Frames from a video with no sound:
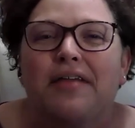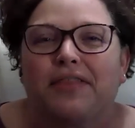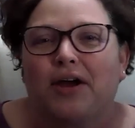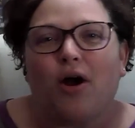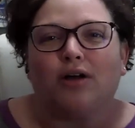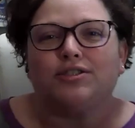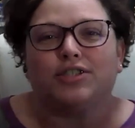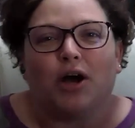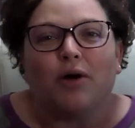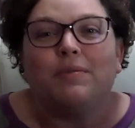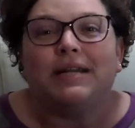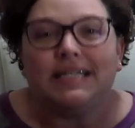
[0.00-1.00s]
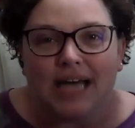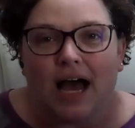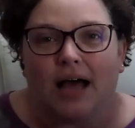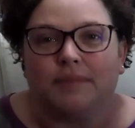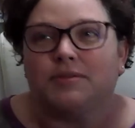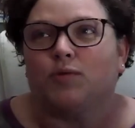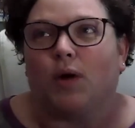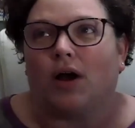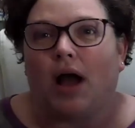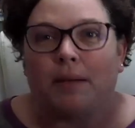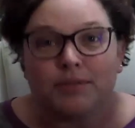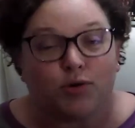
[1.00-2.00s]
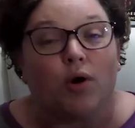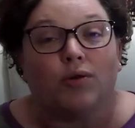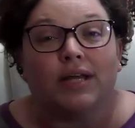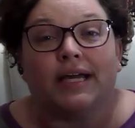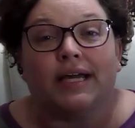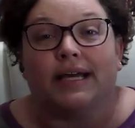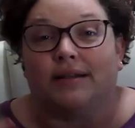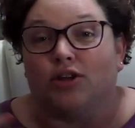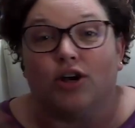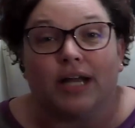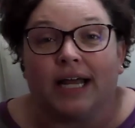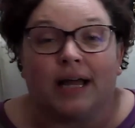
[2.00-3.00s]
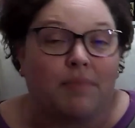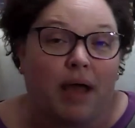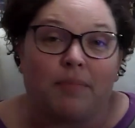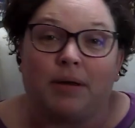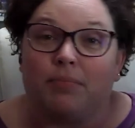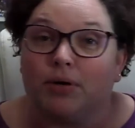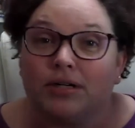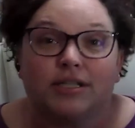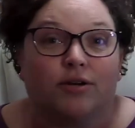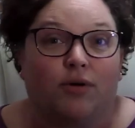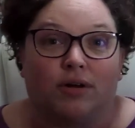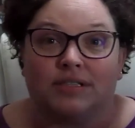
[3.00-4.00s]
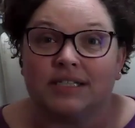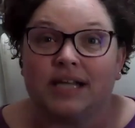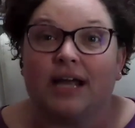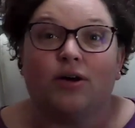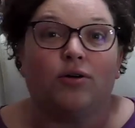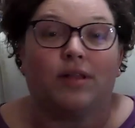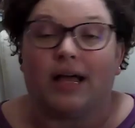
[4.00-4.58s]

There are so many times where I'm scrolling and looking at maybe books that are on sale,